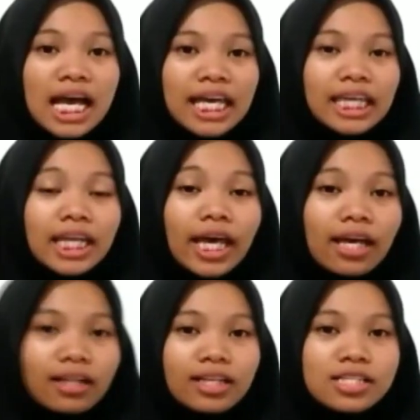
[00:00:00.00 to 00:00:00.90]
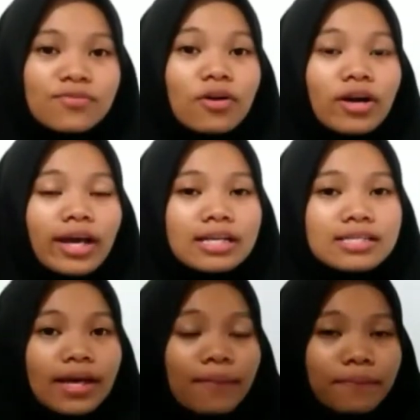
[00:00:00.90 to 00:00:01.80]
In English, for
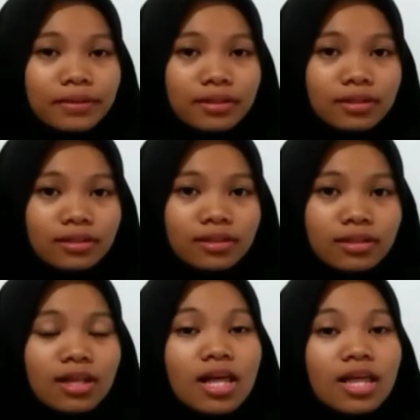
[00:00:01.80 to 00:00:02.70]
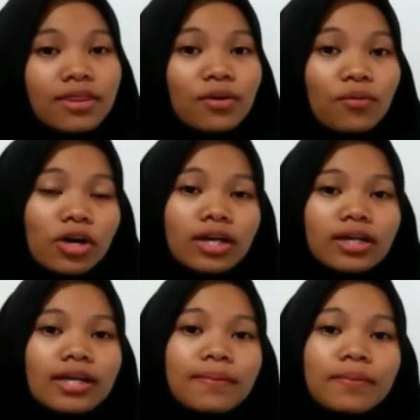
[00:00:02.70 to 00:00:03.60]
example, the word
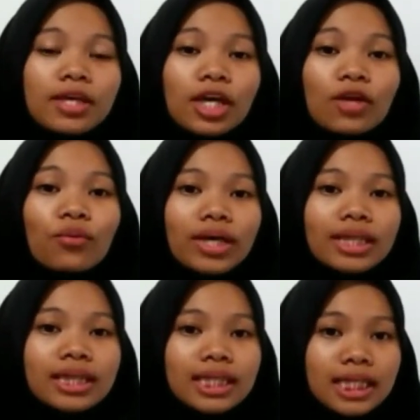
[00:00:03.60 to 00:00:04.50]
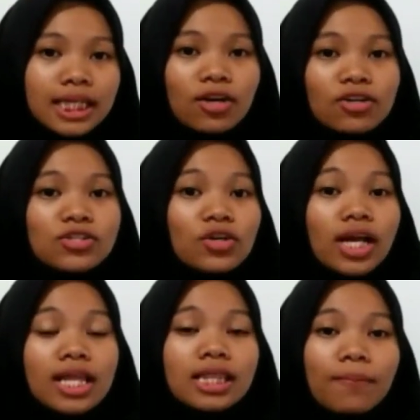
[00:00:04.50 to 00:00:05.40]
that begin with 3
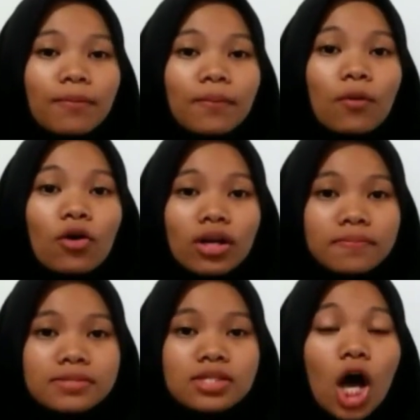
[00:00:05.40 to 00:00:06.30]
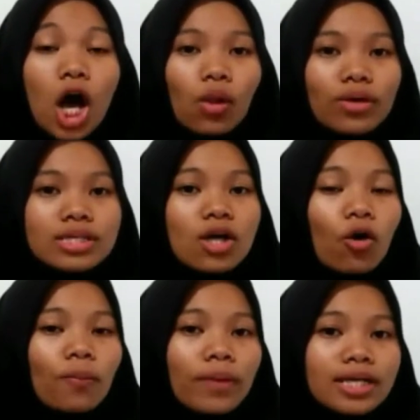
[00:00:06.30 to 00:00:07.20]
consonantive phonemes always
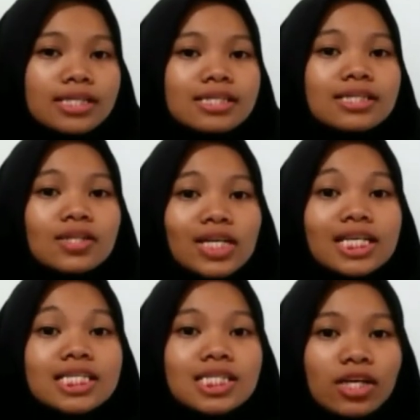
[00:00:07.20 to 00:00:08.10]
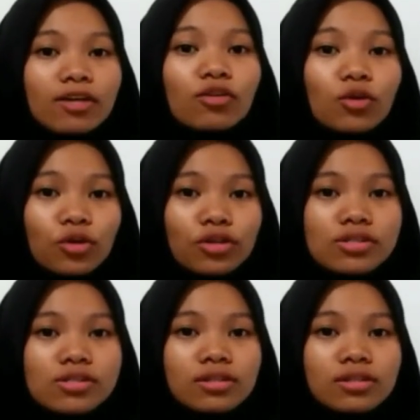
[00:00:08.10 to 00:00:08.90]
obeys 3 strict laws.